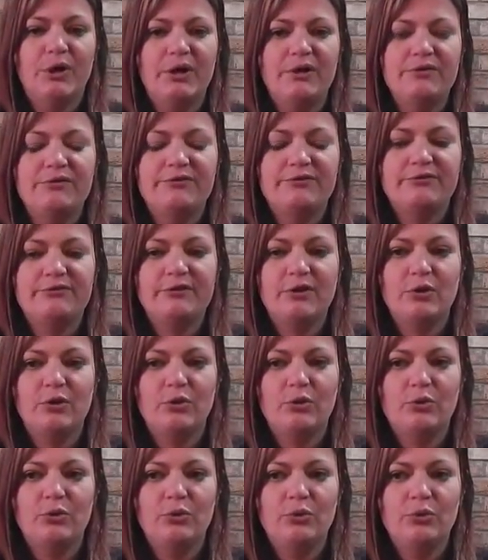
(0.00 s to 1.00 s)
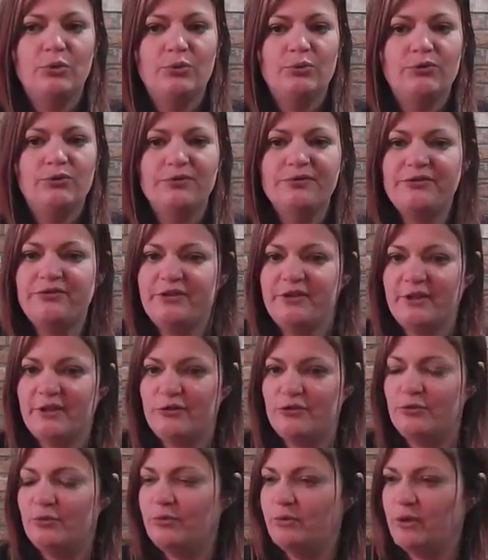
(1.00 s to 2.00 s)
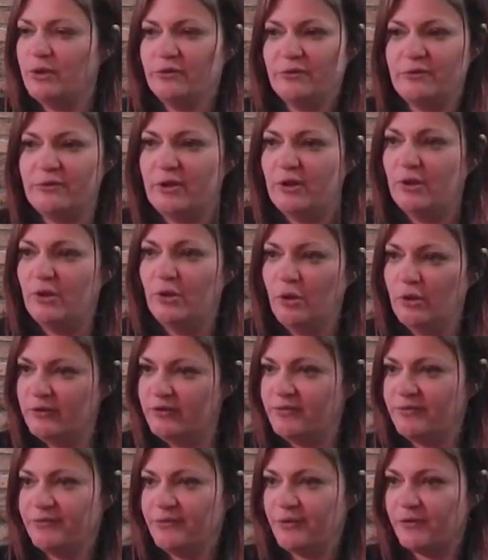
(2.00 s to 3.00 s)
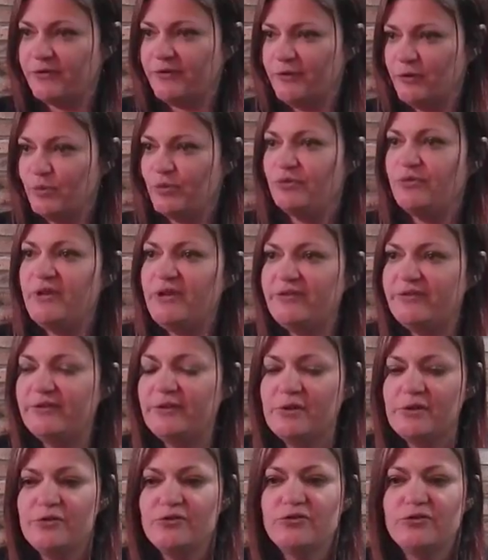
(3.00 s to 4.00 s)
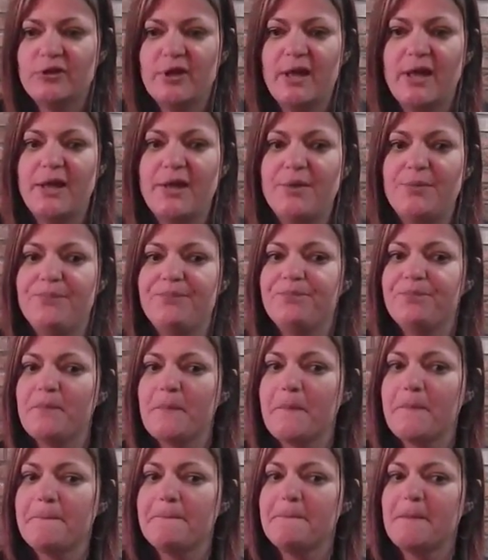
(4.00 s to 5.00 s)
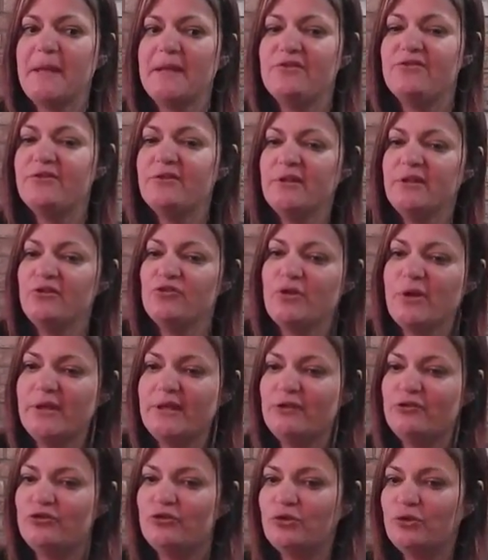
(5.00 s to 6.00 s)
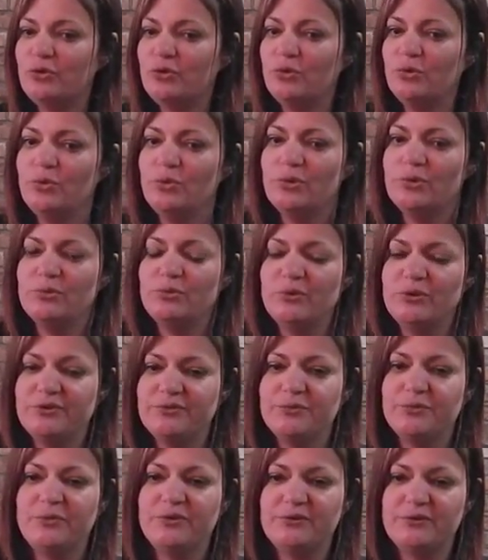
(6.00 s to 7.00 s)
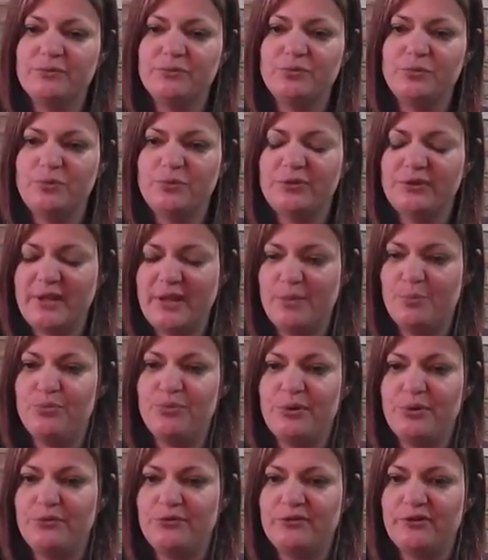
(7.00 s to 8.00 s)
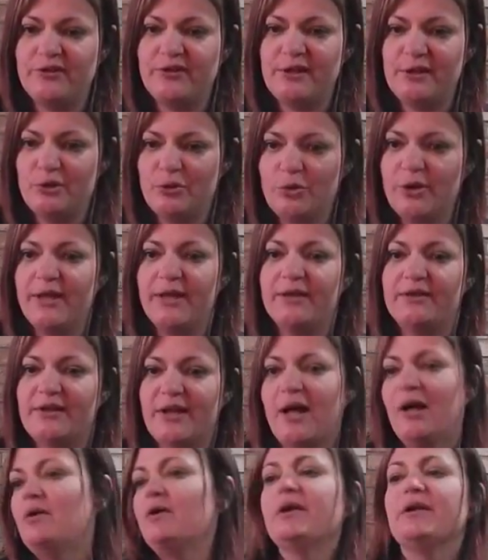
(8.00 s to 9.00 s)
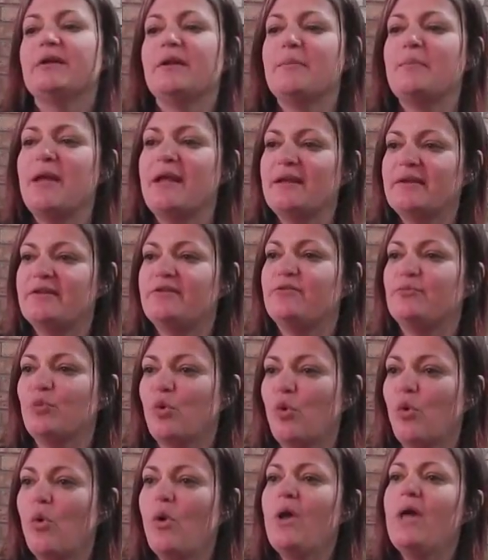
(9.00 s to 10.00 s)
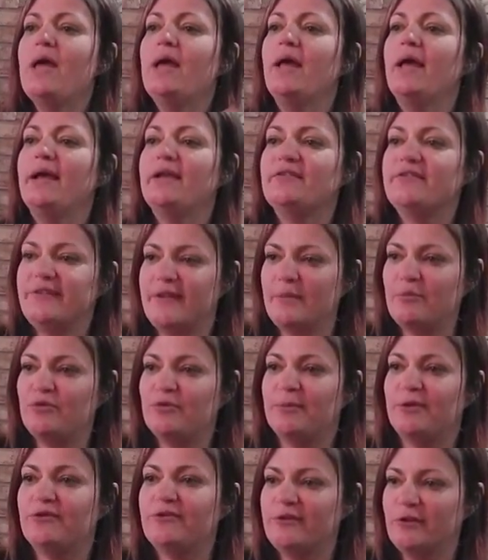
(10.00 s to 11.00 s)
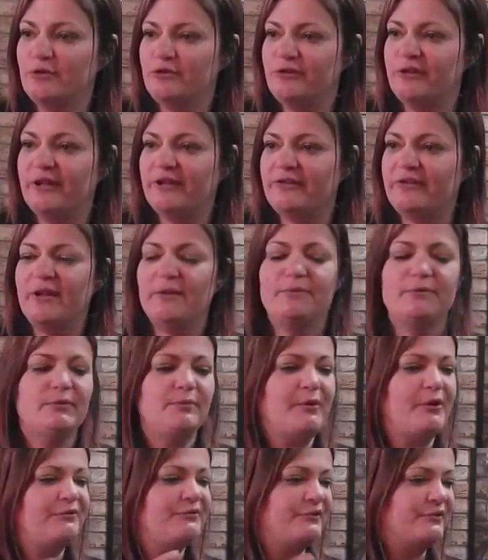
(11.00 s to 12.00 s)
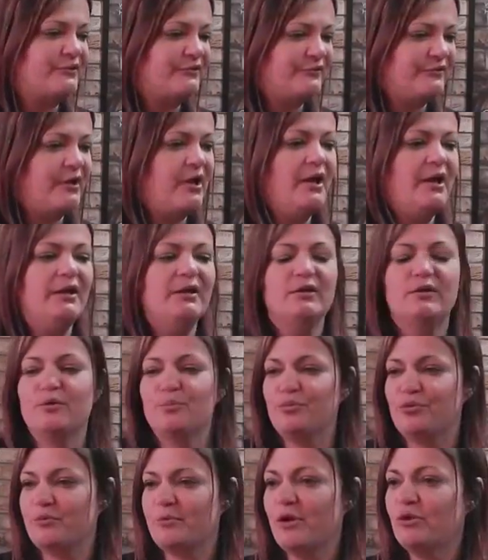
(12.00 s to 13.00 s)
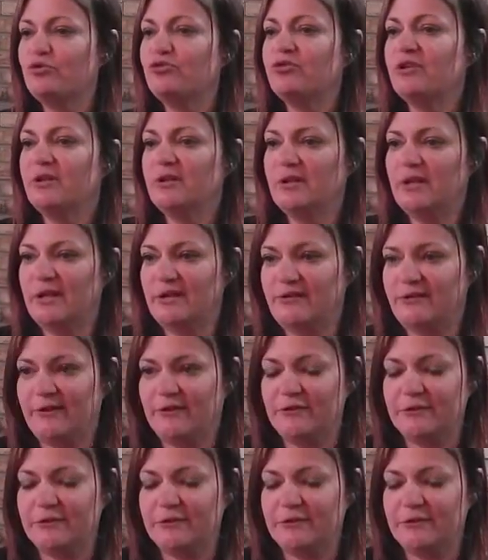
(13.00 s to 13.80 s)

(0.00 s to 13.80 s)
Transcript: So obviously they do a lot of consumer research, and so they're trying to, with the approach that they're looking at how can they make this more acceptable, socially acceptable, both the design and the promotion, etc.